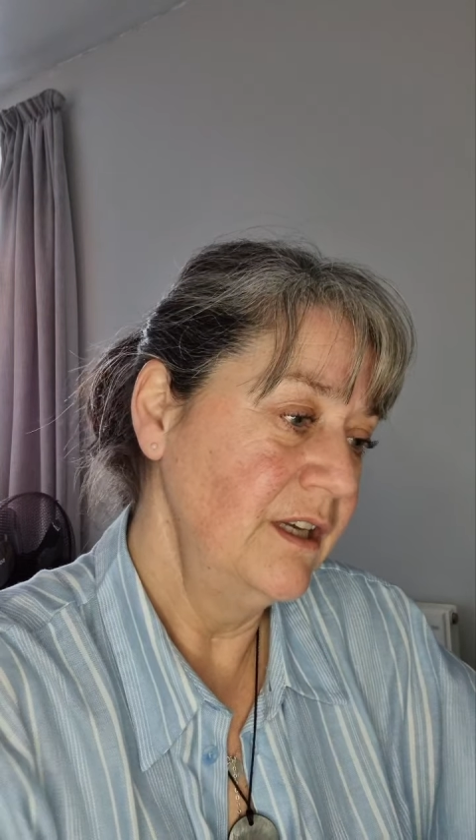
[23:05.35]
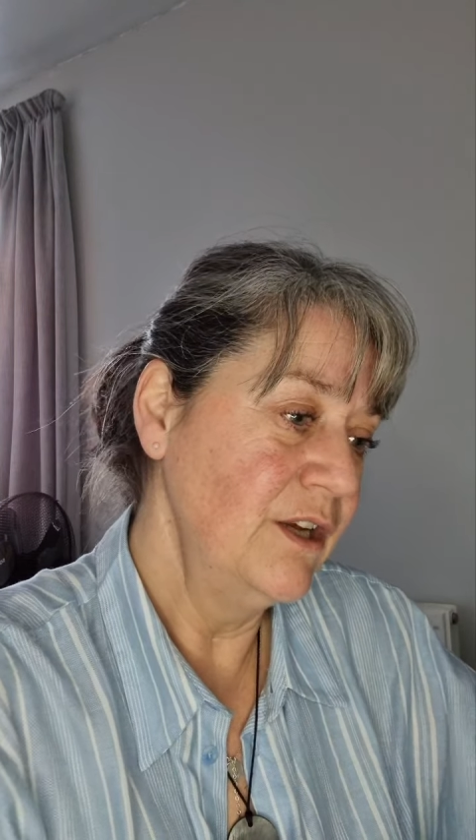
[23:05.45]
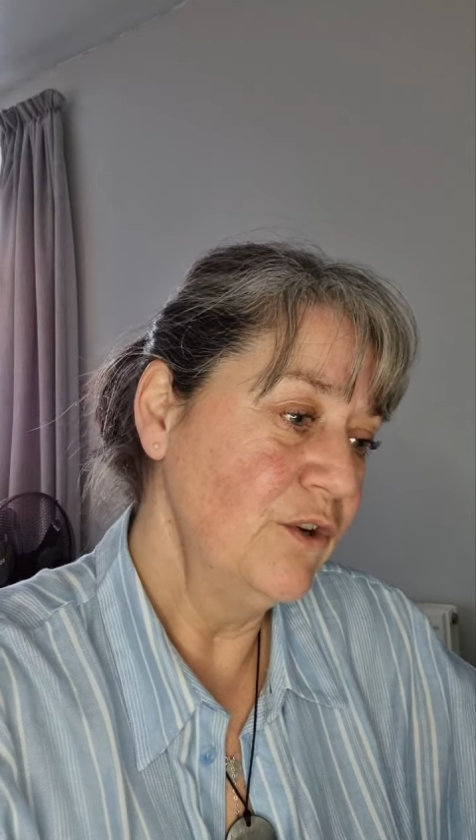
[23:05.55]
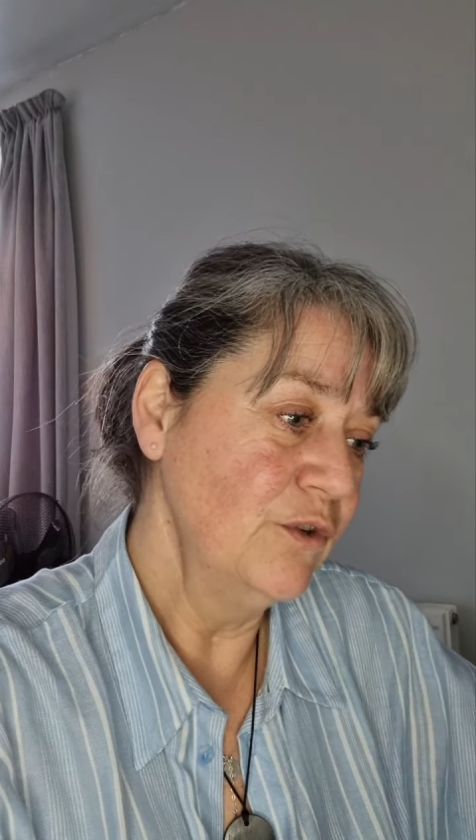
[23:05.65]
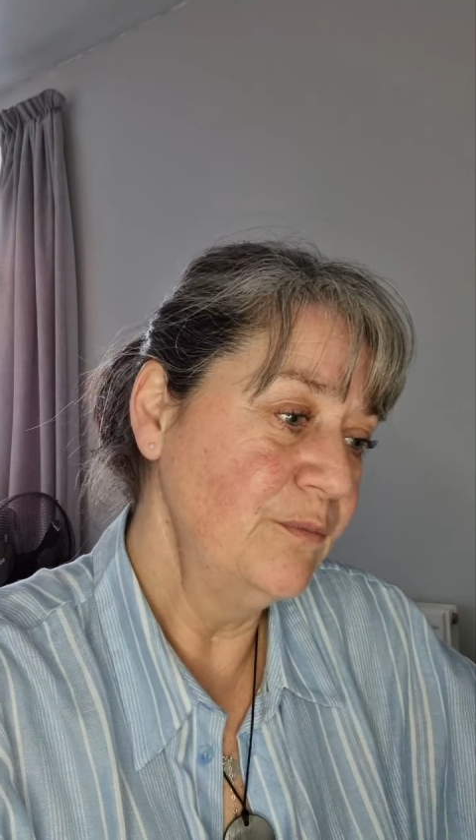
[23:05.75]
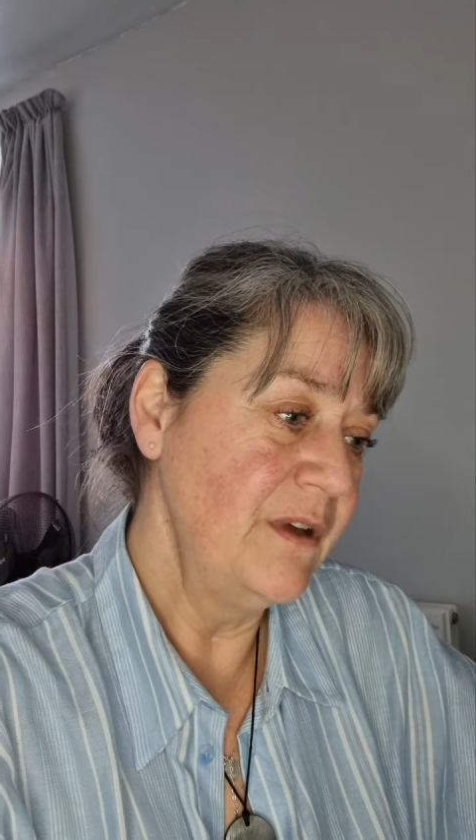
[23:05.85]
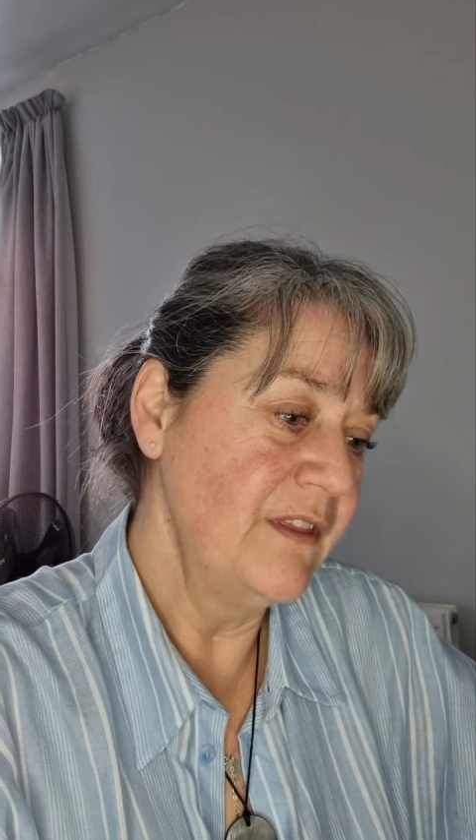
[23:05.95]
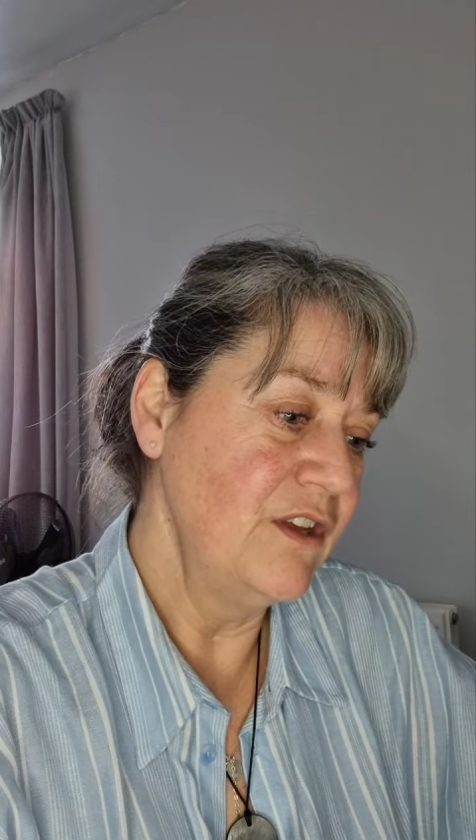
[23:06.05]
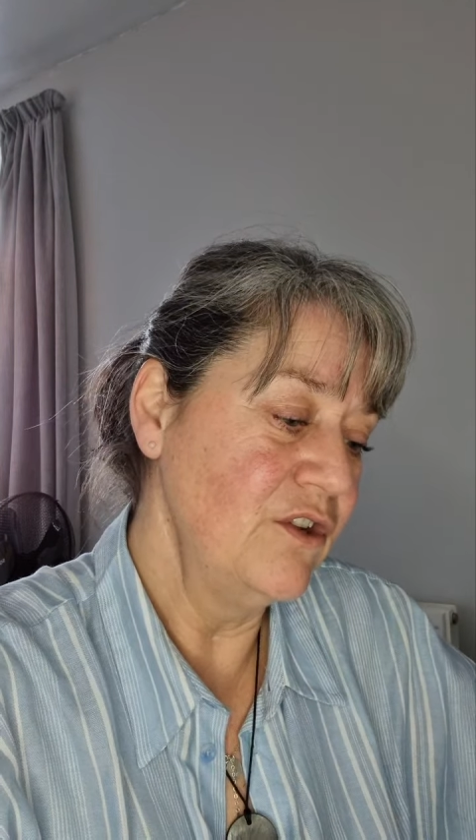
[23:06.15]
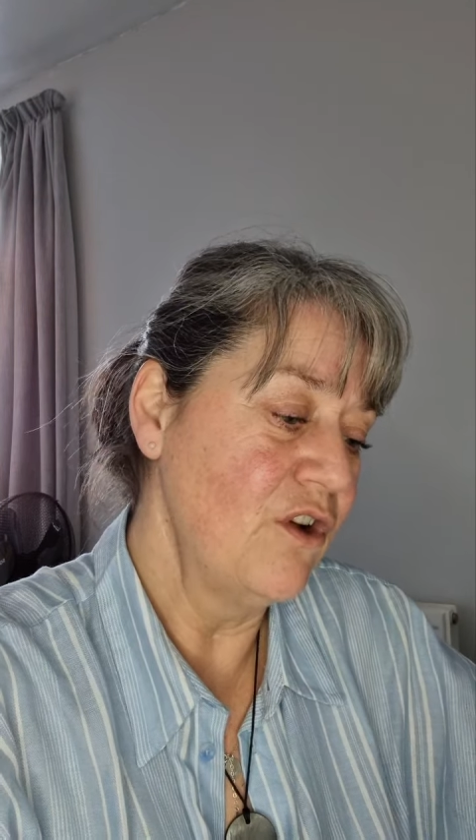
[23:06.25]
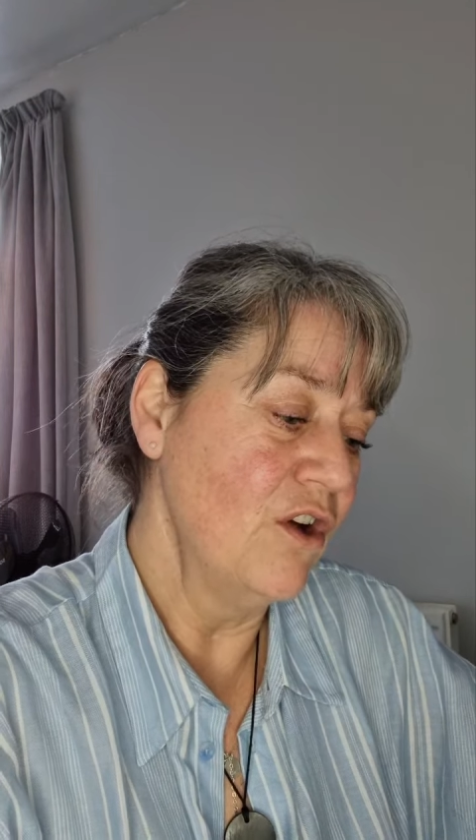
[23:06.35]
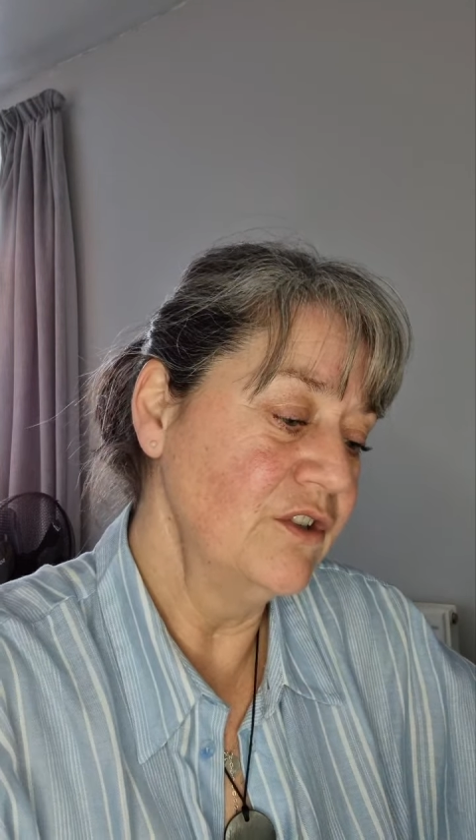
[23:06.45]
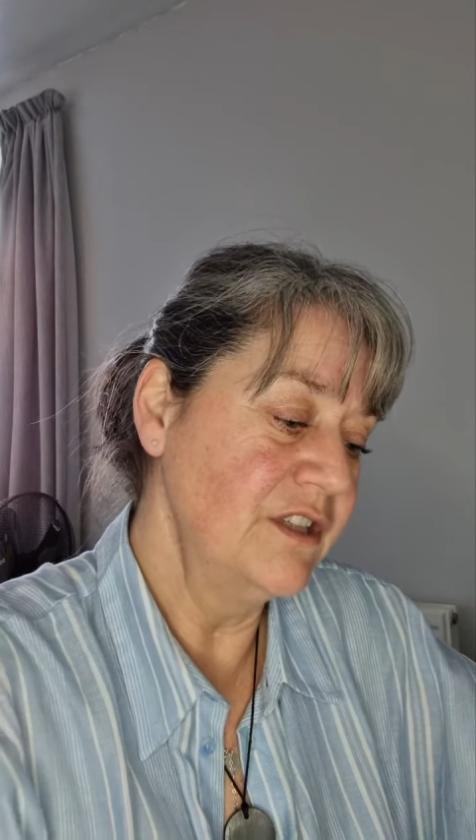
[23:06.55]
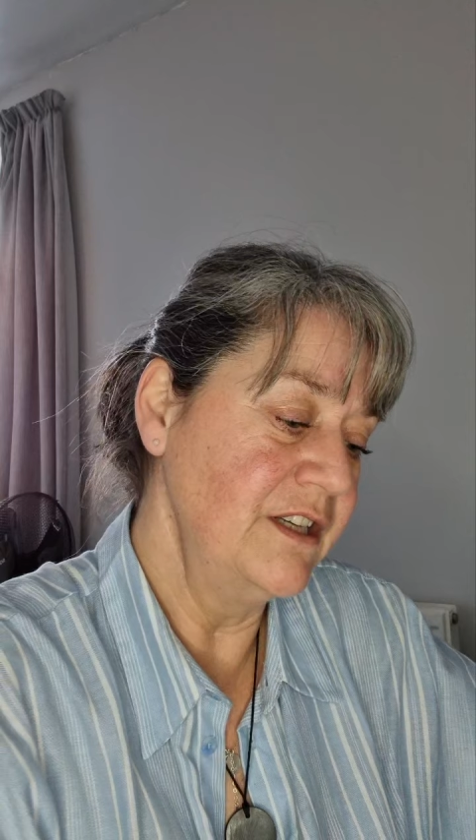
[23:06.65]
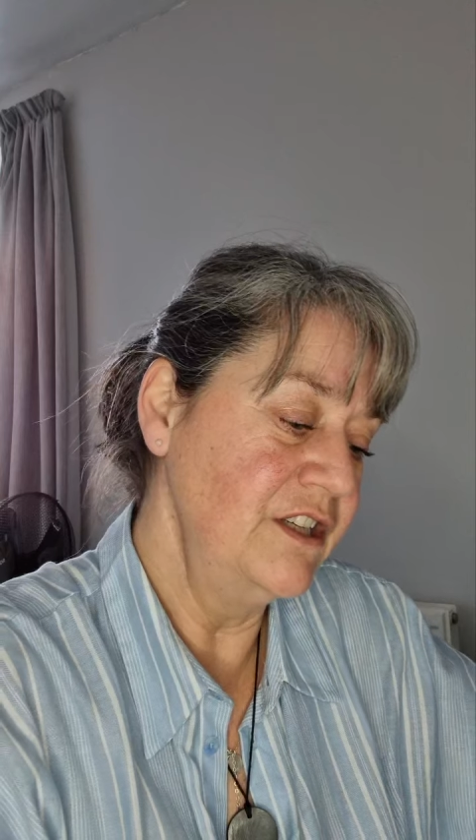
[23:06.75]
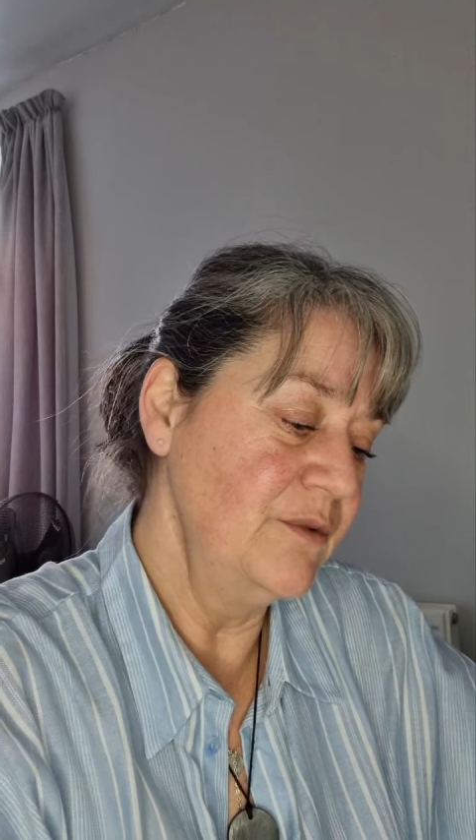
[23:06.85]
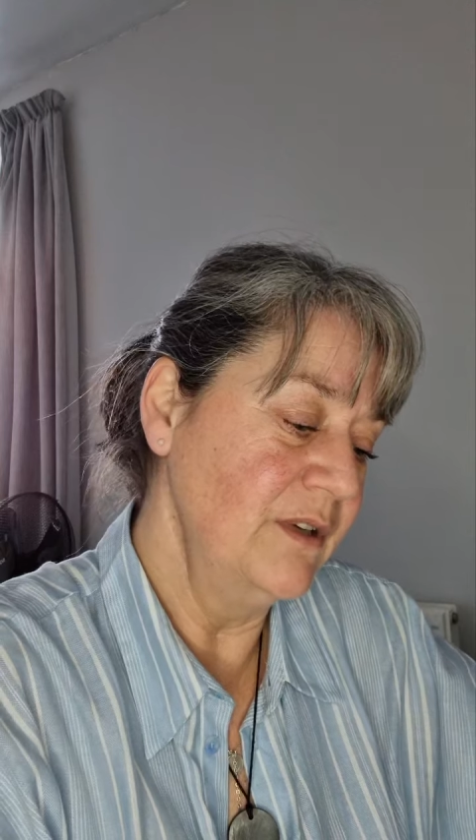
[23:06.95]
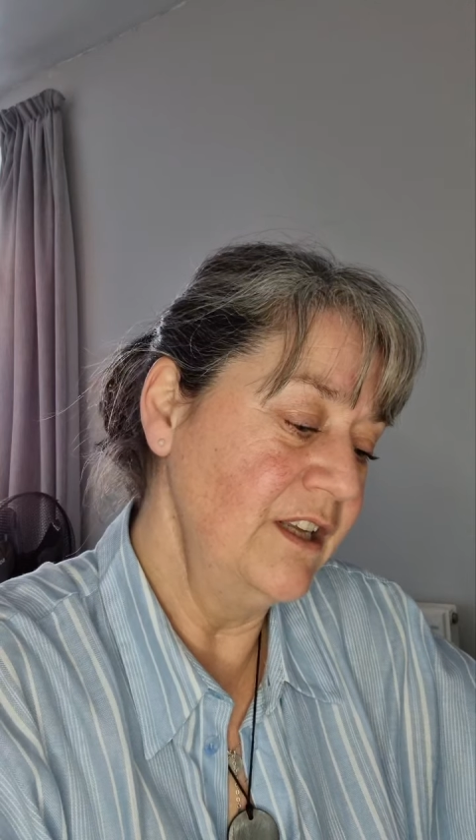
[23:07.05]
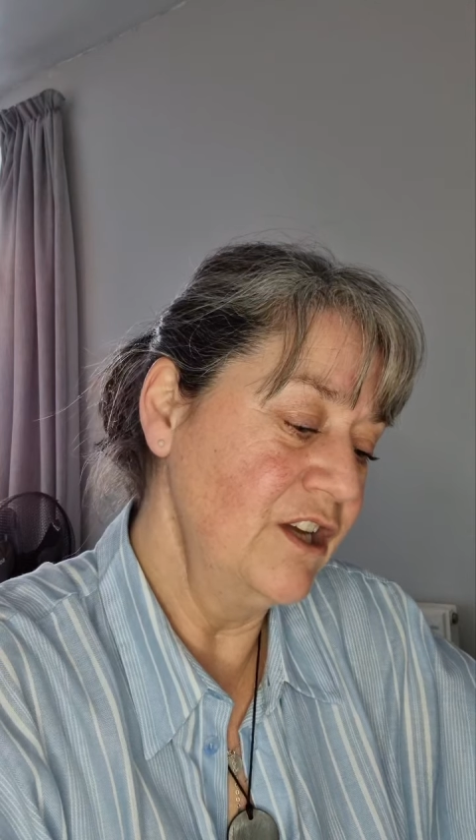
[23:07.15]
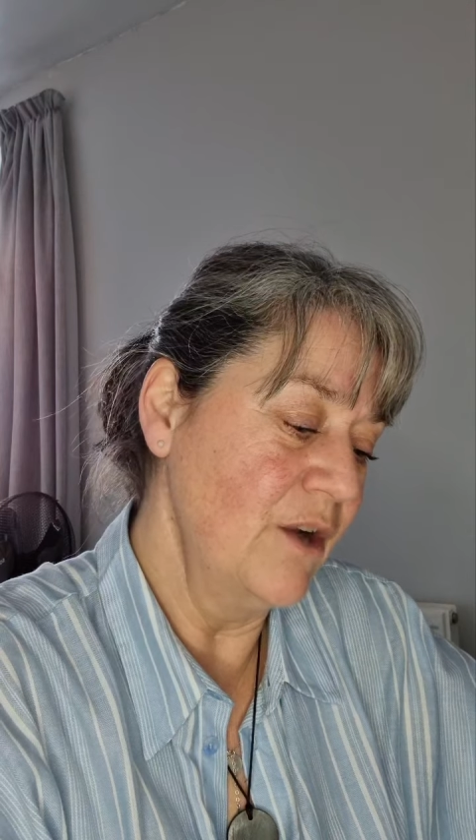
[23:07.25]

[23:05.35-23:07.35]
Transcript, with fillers: It could be that you're continually